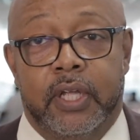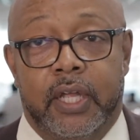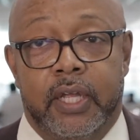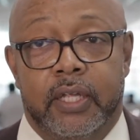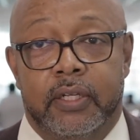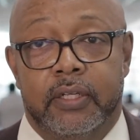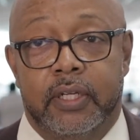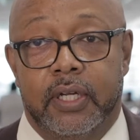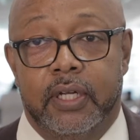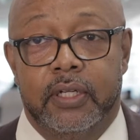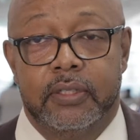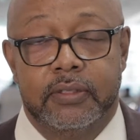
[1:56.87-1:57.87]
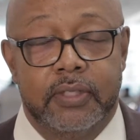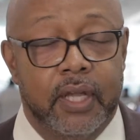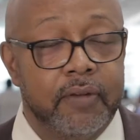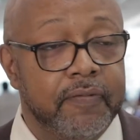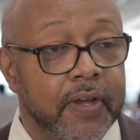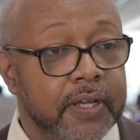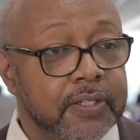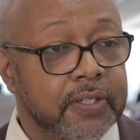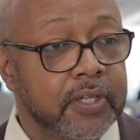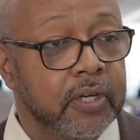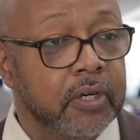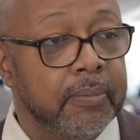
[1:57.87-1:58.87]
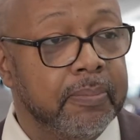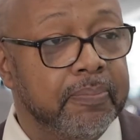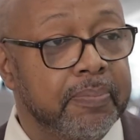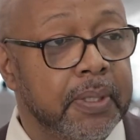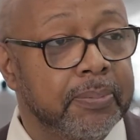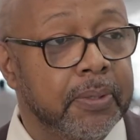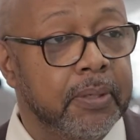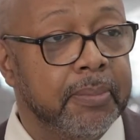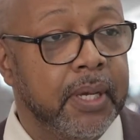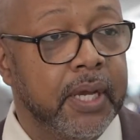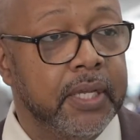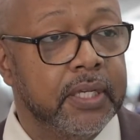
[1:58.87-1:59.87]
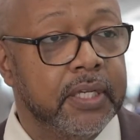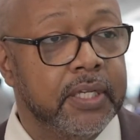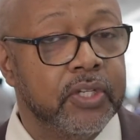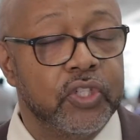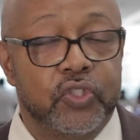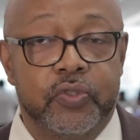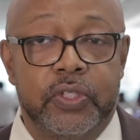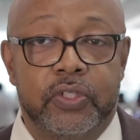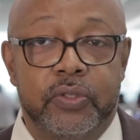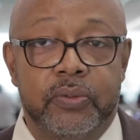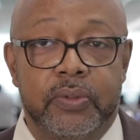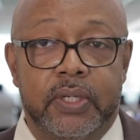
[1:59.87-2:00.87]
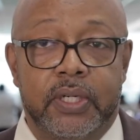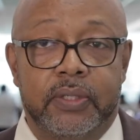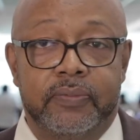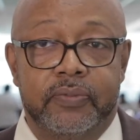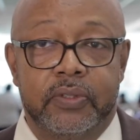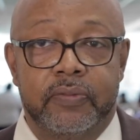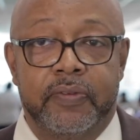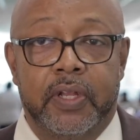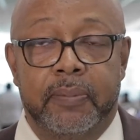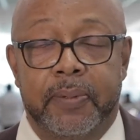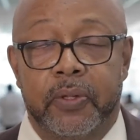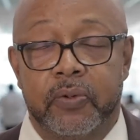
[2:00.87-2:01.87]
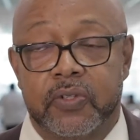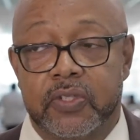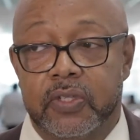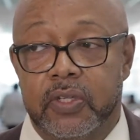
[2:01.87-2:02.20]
And I advise the younger people in my industry to develop other